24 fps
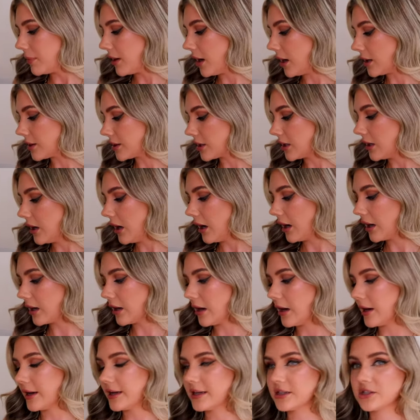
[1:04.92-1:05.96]
but the
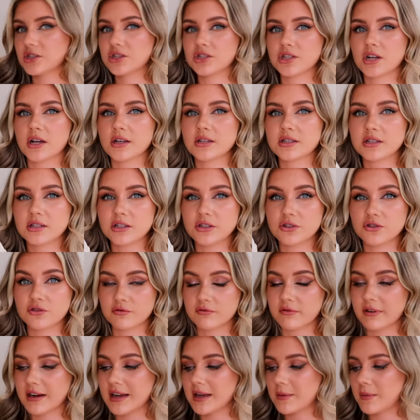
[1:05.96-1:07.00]
color is just
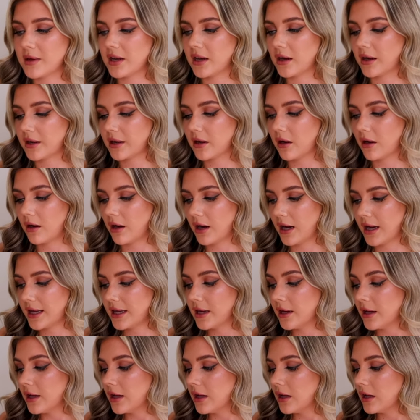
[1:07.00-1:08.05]
dreamy. Like,
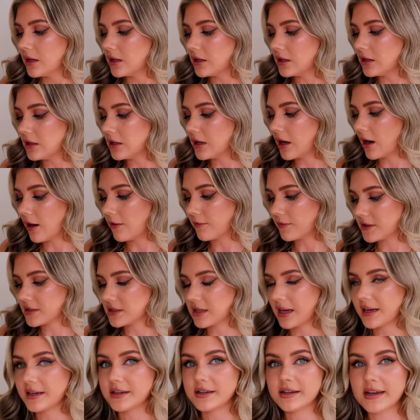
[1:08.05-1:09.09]
I love
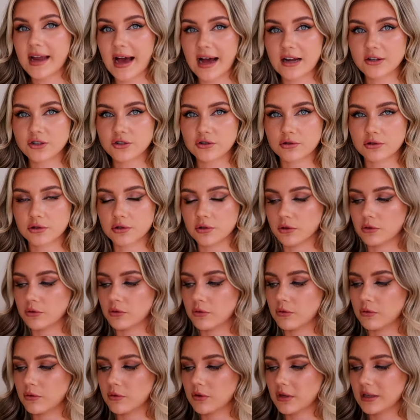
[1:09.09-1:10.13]
this like
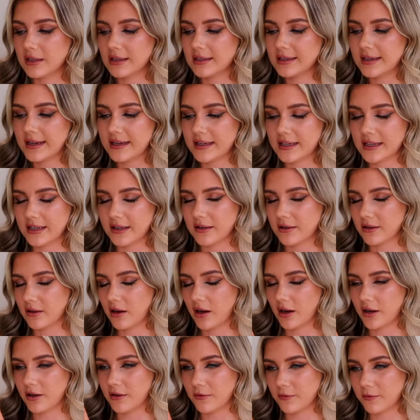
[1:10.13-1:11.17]
natural linen
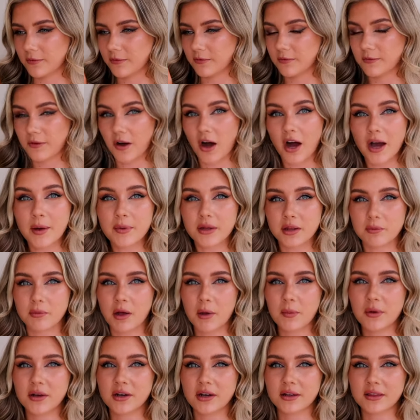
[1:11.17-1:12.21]
kind of vibe at the
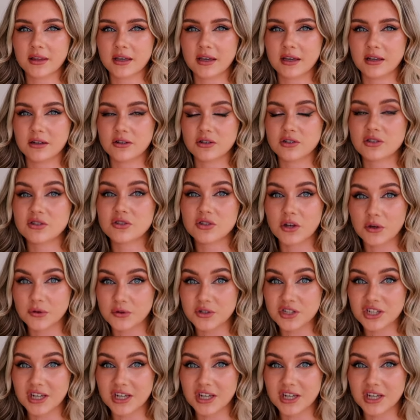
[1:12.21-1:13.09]
moment. I think it looks so